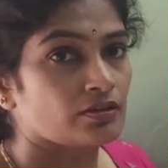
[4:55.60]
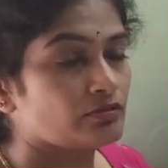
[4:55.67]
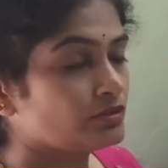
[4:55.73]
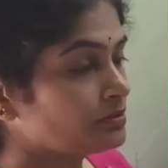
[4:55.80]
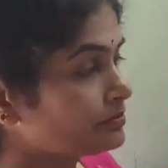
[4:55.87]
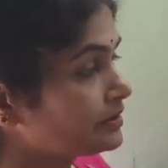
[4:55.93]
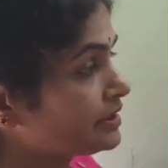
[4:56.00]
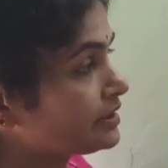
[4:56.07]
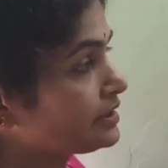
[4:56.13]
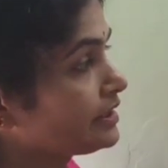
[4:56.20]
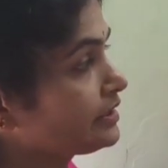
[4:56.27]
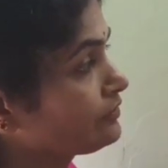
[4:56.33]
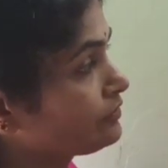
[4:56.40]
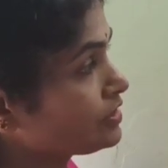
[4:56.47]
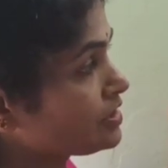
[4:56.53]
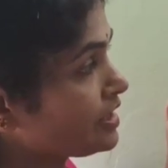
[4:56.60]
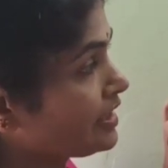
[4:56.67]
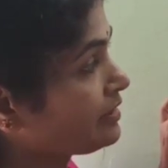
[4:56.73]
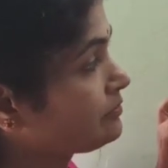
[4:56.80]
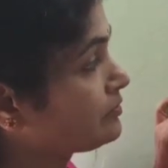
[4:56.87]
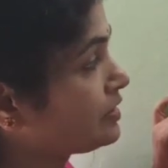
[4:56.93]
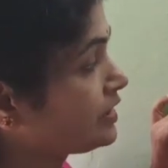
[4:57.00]
will be the thing which I
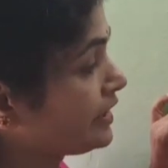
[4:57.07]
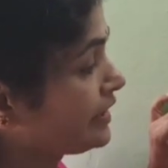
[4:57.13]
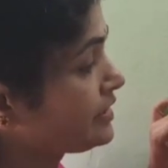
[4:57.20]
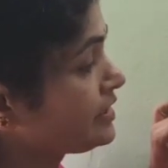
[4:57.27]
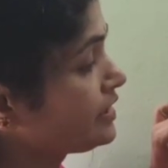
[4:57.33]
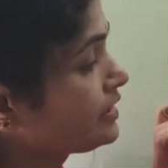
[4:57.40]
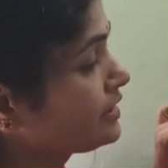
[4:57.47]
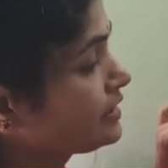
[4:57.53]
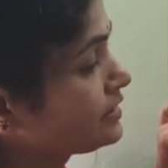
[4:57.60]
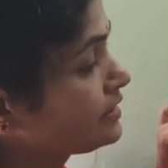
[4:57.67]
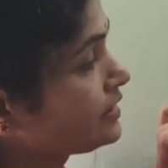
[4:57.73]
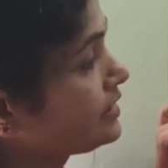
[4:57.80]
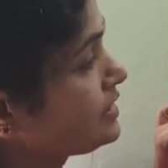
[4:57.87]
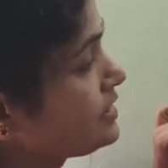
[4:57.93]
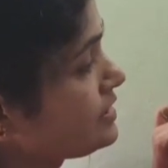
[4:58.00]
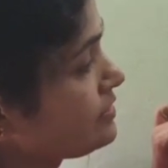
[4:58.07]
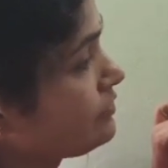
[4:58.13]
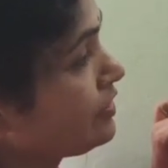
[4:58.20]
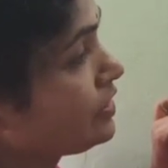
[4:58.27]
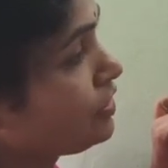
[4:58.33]
am writing That is when